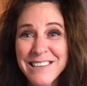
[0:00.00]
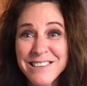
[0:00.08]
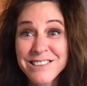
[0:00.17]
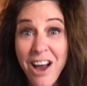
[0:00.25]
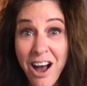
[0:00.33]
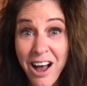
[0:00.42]

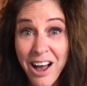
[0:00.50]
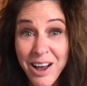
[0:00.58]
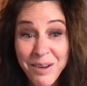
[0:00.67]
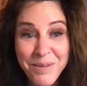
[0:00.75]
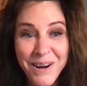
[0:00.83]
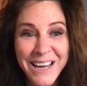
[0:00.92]

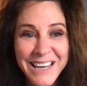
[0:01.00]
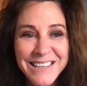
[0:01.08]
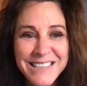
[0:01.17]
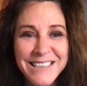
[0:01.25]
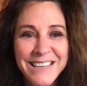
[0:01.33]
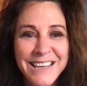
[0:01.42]
job,
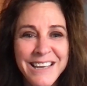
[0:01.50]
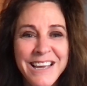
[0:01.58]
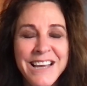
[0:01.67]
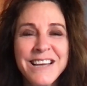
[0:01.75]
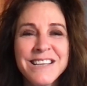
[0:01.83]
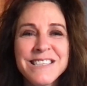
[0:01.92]
right?
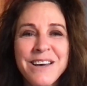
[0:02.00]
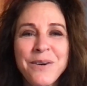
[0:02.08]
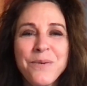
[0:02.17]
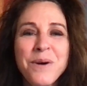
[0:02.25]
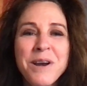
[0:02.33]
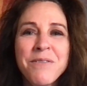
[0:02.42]

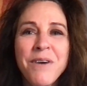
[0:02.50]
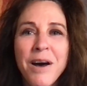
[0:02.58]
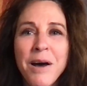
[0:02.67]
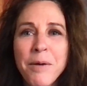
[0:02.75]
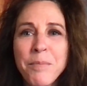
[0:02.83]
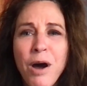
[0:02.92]
So one of
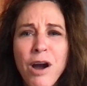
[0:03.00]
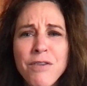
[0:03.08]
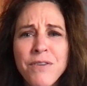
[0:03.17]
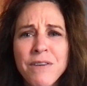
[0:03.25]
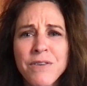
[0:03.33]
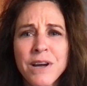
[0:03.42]
our
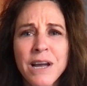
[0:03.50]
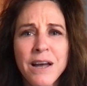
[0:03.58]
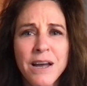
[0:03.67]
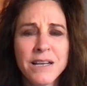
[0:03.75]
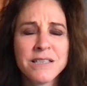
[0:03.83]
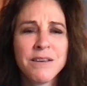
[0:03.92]
favorite
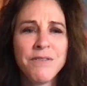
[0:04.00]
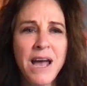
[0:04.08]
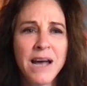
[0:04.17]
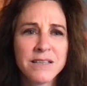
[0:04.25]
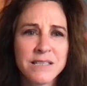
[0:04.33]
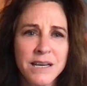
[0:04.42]
kinds of
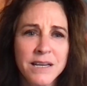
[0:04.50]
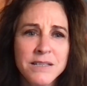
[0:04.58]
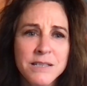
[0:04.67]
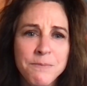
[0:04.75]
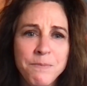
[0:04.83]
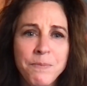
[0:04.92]

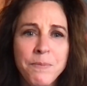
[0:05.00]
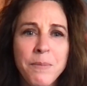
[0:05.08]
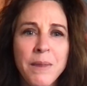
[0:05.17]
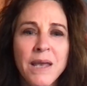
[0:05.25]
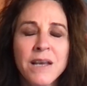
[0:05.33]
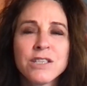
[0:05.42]
assets
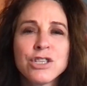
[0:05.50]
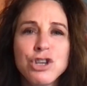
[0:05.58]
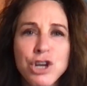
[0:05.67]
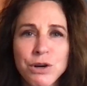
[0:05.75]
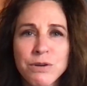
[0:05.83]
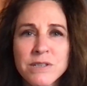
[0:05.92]
is
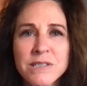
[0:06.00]
notes,